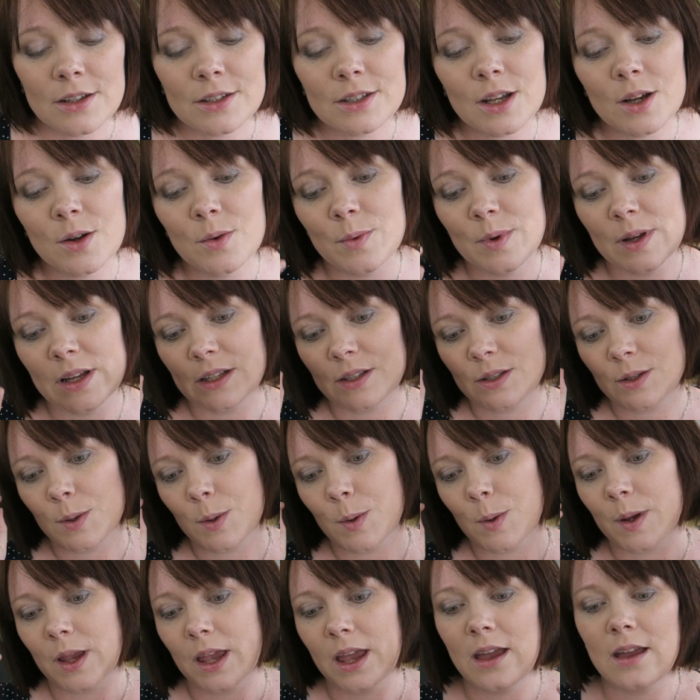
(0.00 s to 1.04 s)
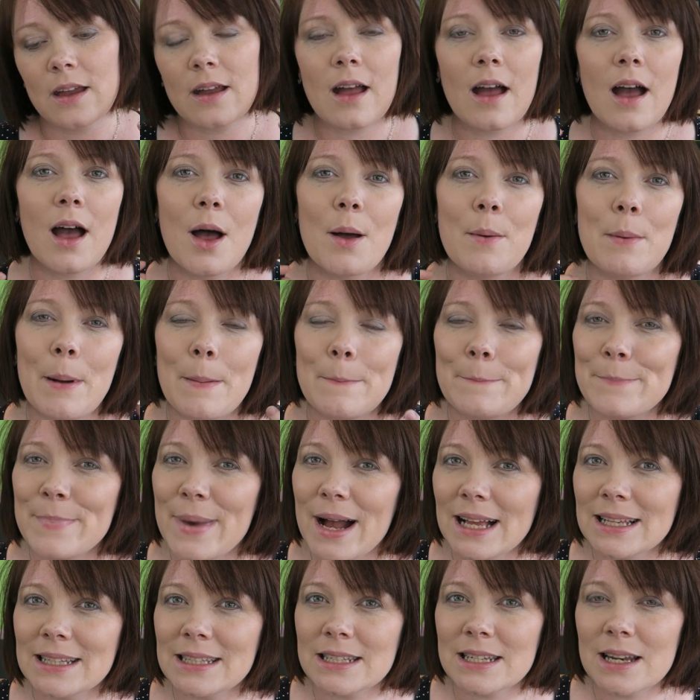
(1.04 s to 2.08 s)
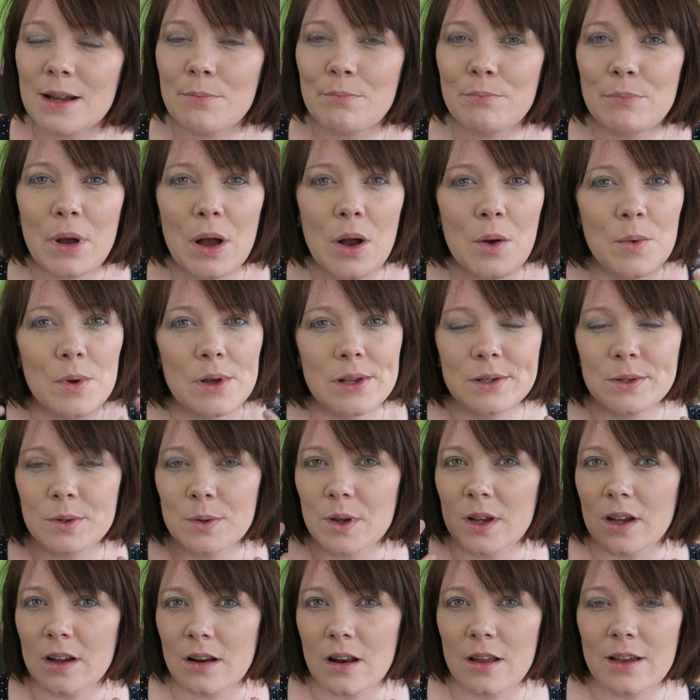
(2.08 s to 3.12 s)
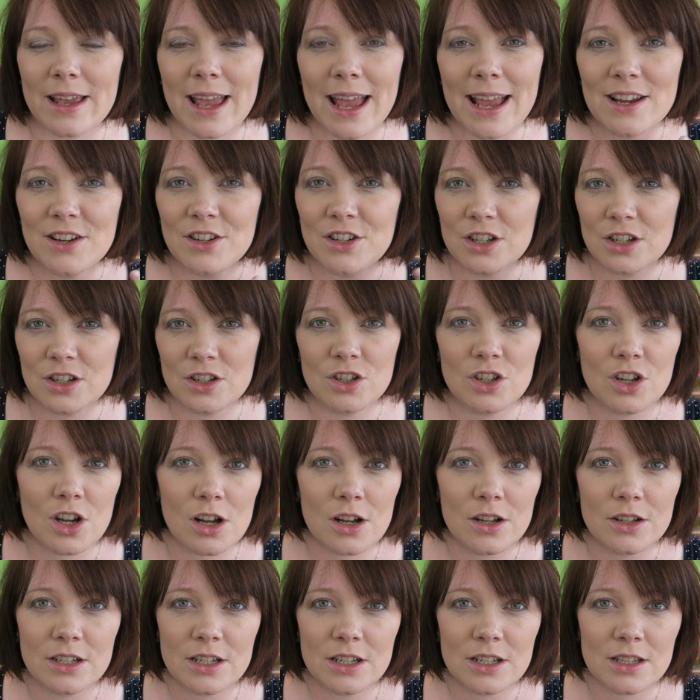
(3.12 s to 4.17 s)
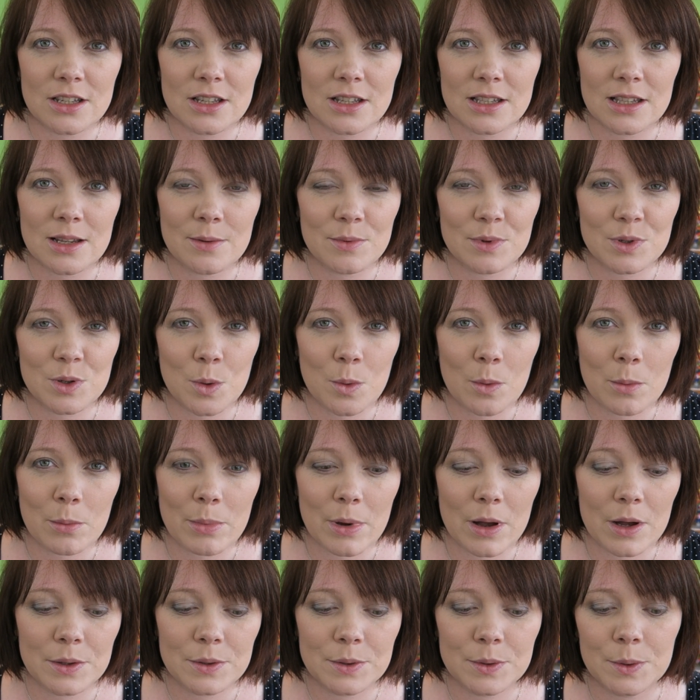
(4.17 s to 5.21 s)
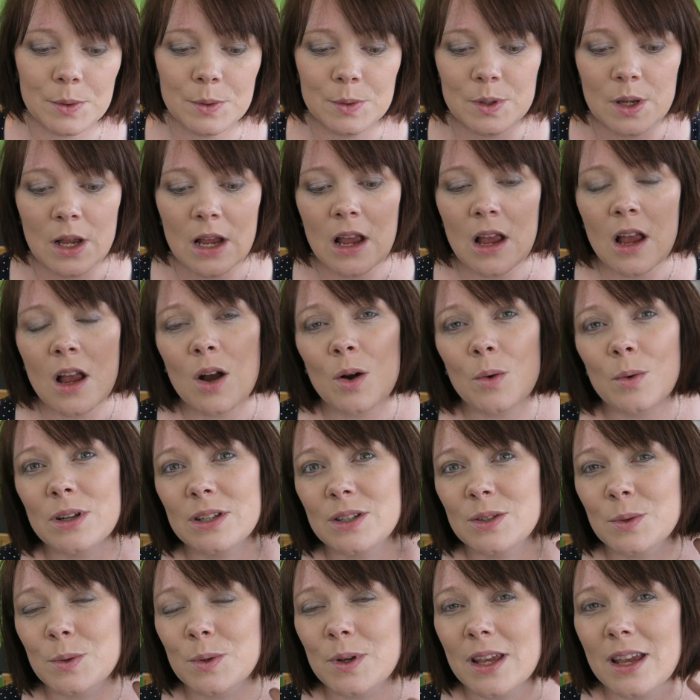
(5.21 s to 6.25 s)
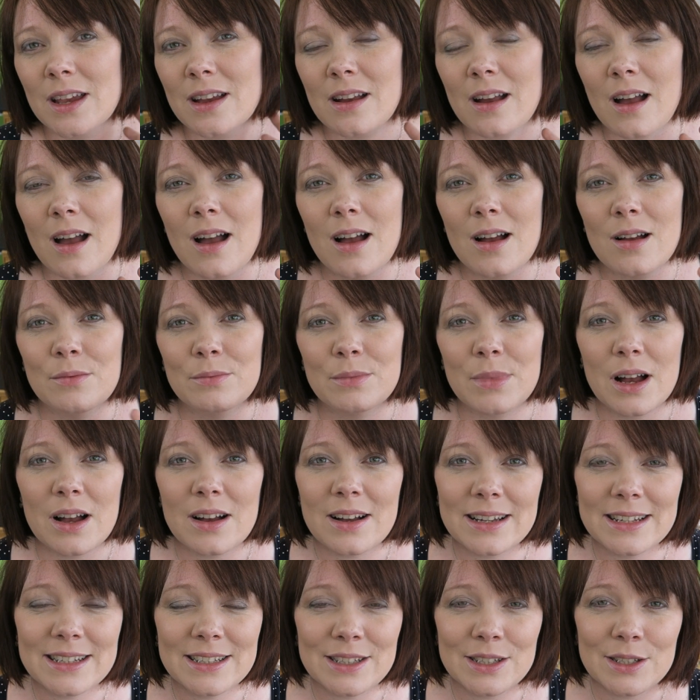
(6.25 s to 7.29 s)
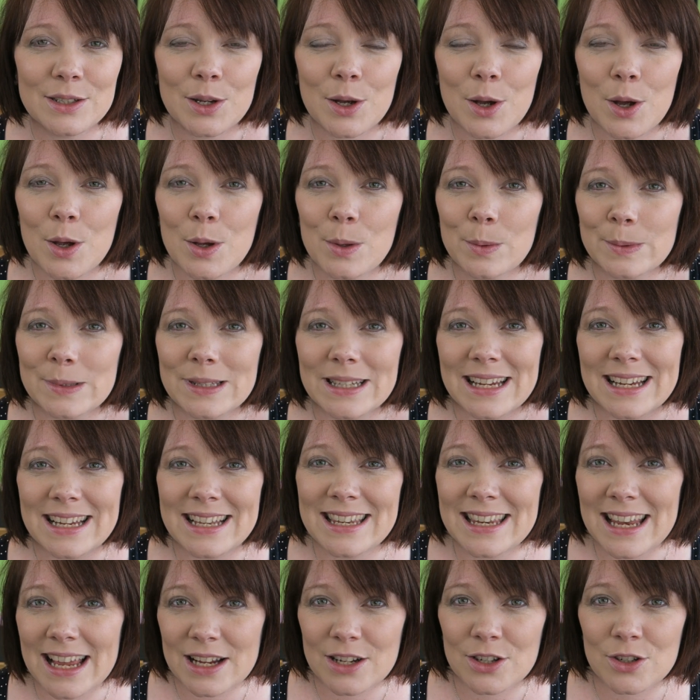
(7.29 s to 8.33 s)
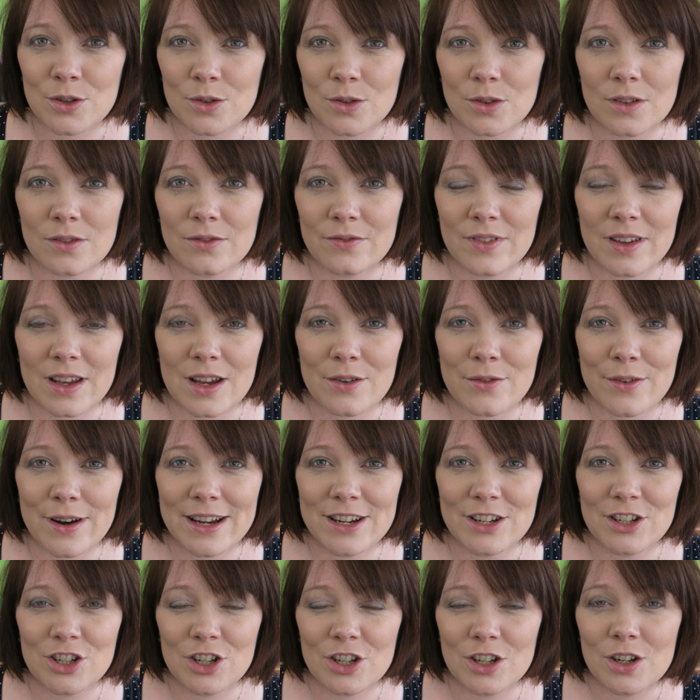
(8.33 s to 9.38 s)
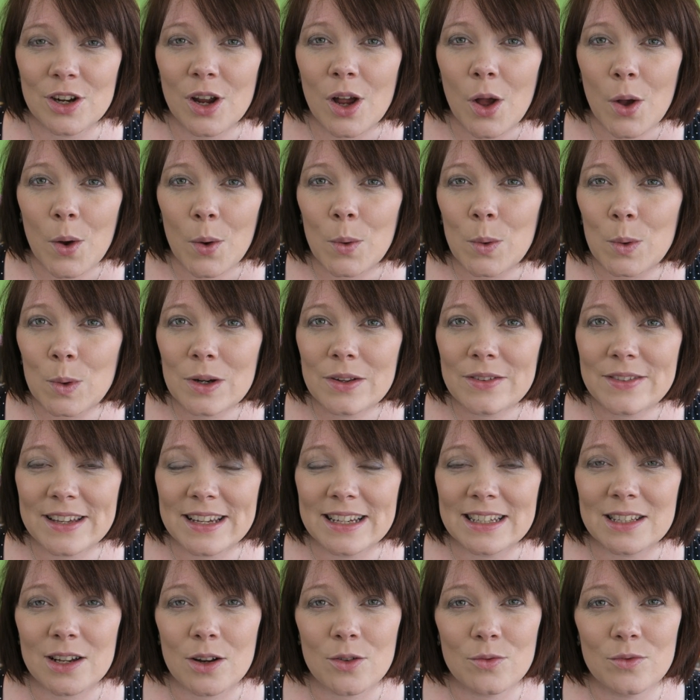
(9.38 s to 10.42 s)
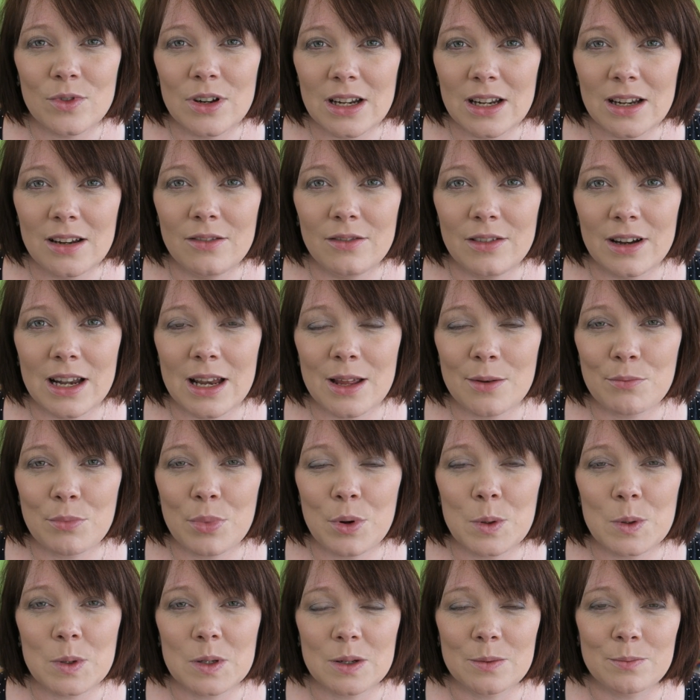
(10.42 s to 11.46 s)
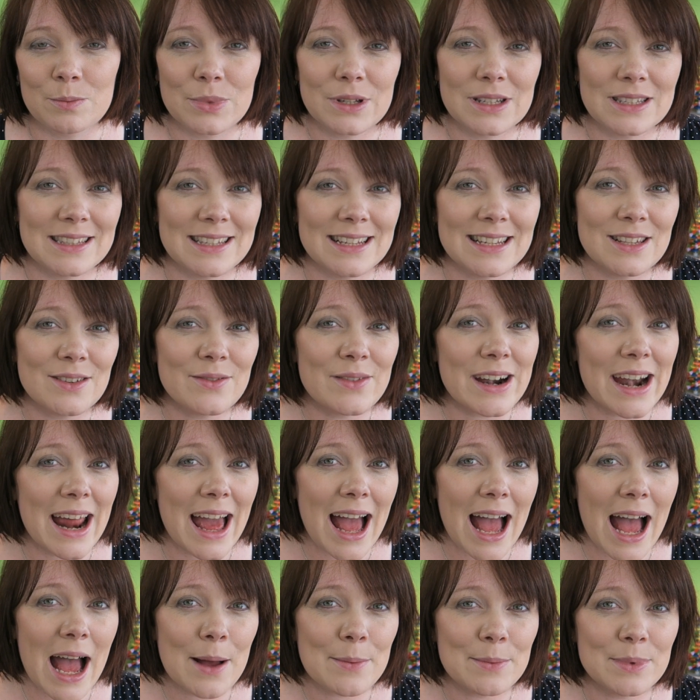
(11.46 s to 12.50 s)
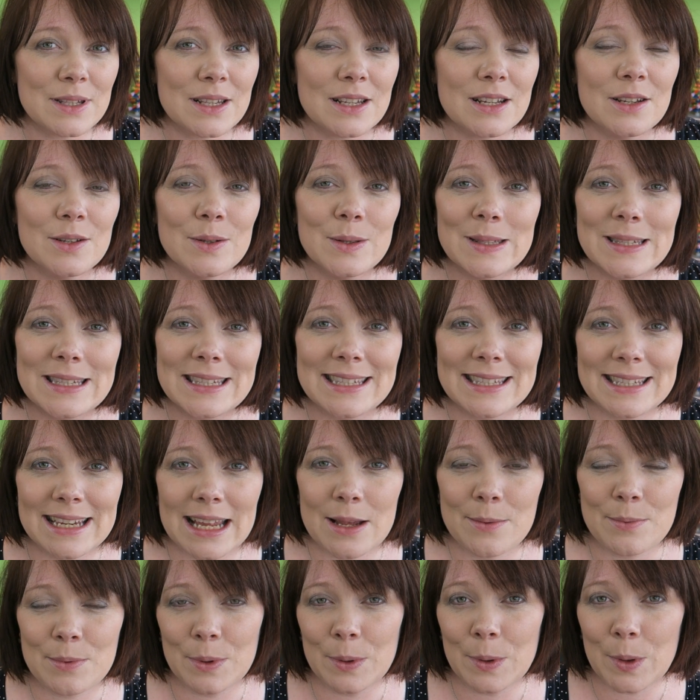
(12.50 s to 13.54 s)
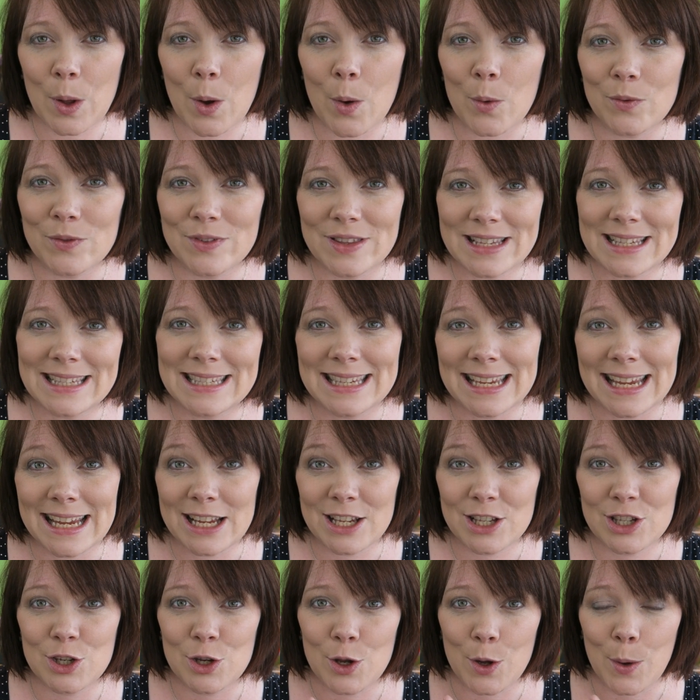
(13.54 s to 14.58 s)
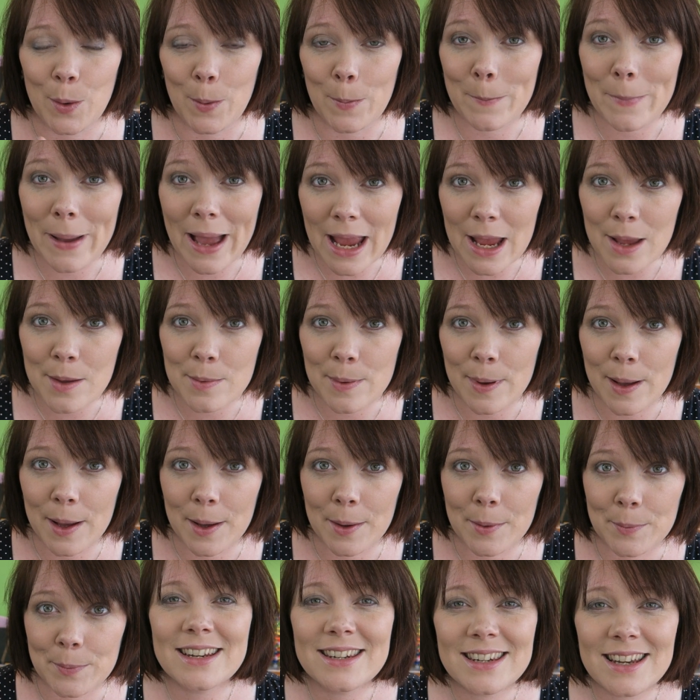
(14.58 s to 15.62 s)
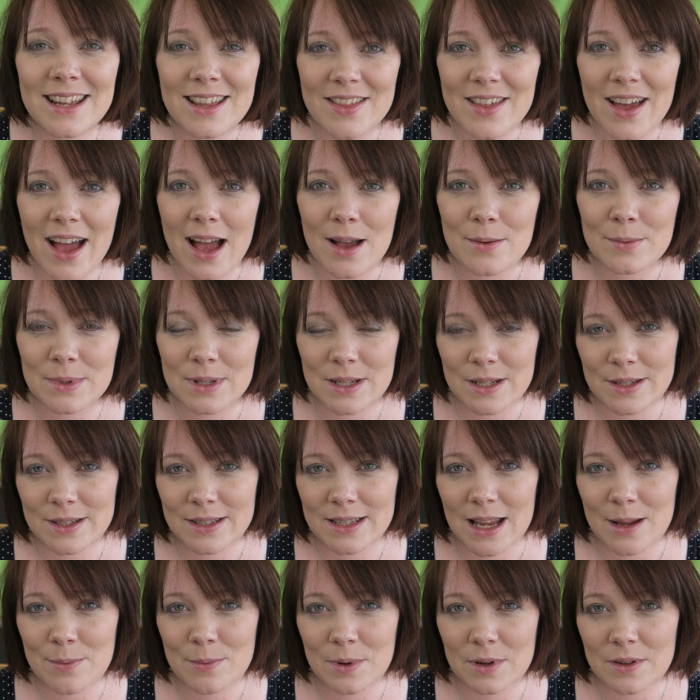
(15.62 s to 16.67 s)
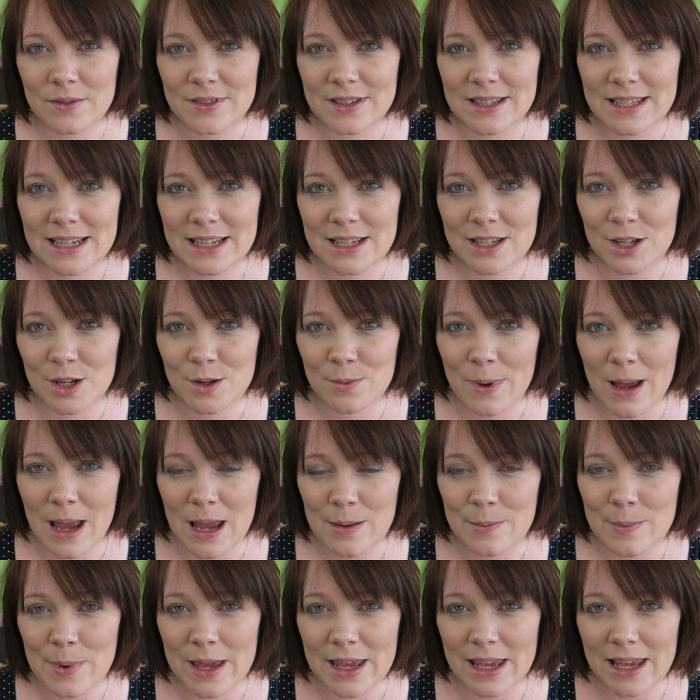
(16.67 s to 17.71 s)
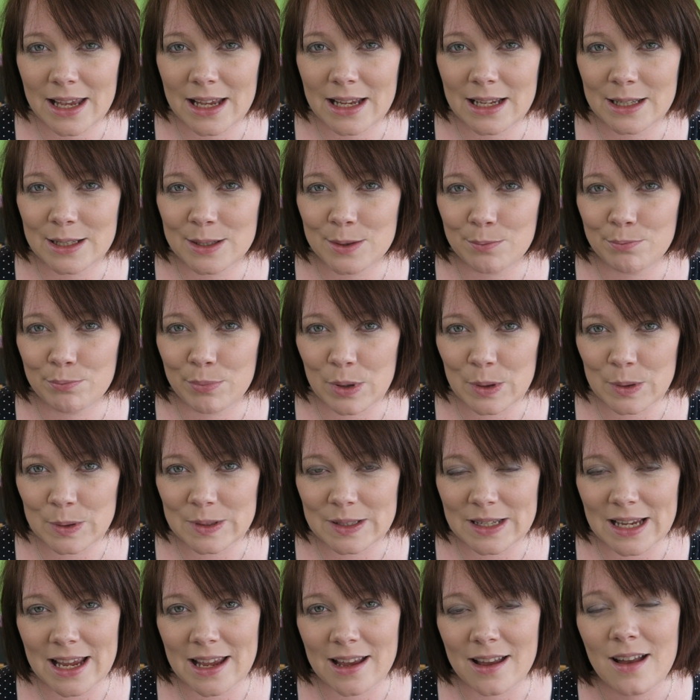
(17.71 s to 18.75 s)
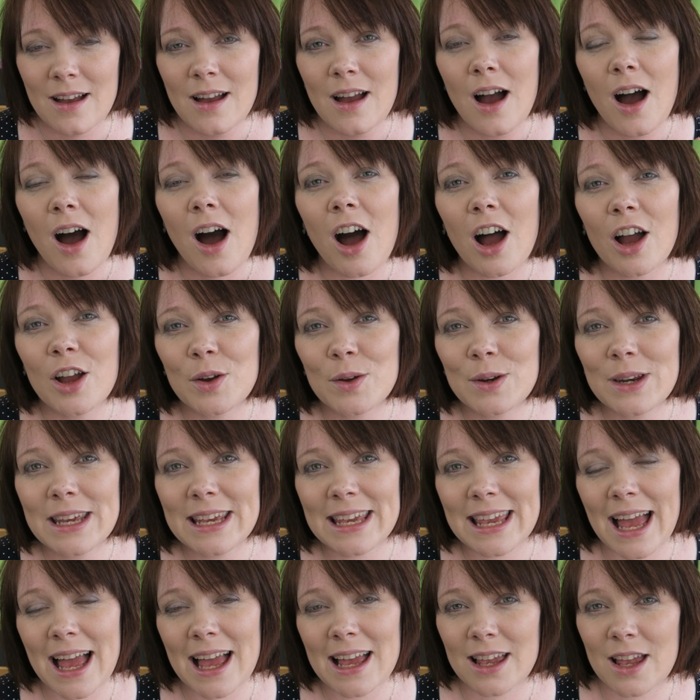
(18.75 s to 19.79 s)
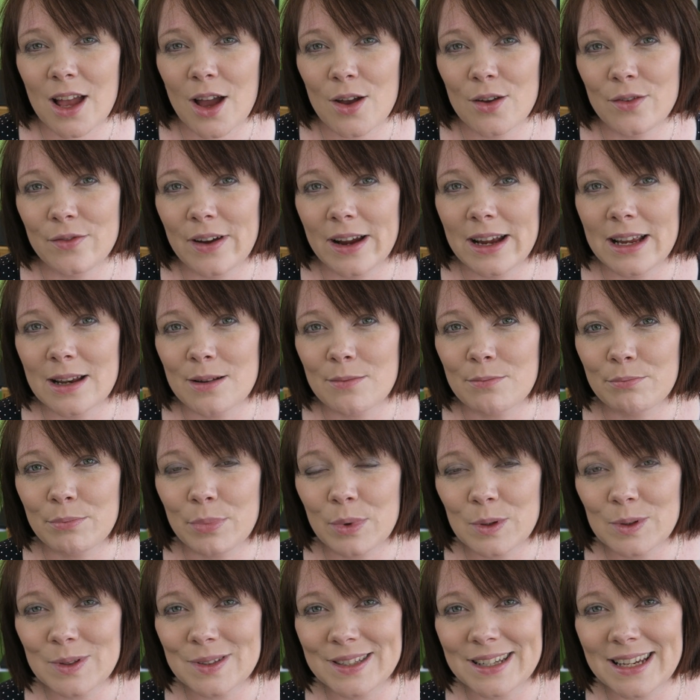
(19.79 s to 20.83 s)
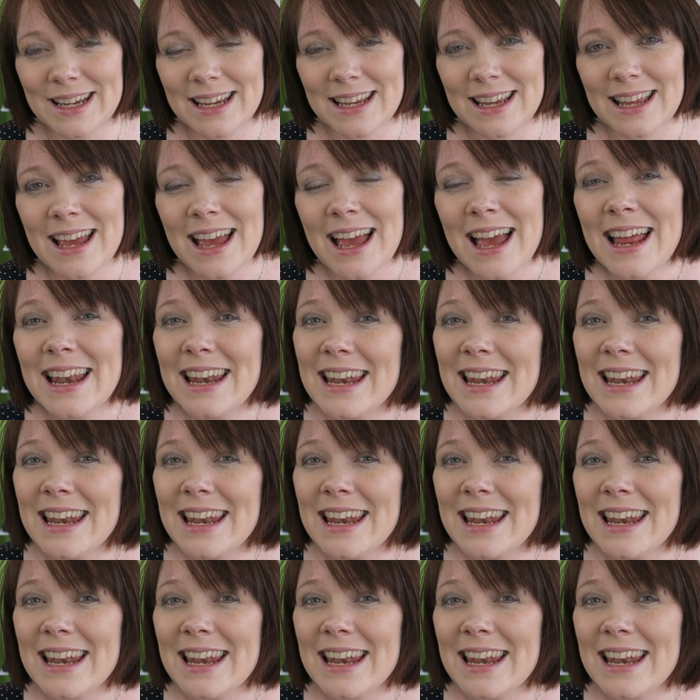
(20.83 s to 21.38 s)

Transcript: So we are talking mass number, we're talking location and charges of the subatomic particles, we're talking isotopes, electron configuration. All of these are really, really important because these are an absolute staple of the C2 paper. Another absolute staple of the C2 paper is bonding, ionic and covalent bonding.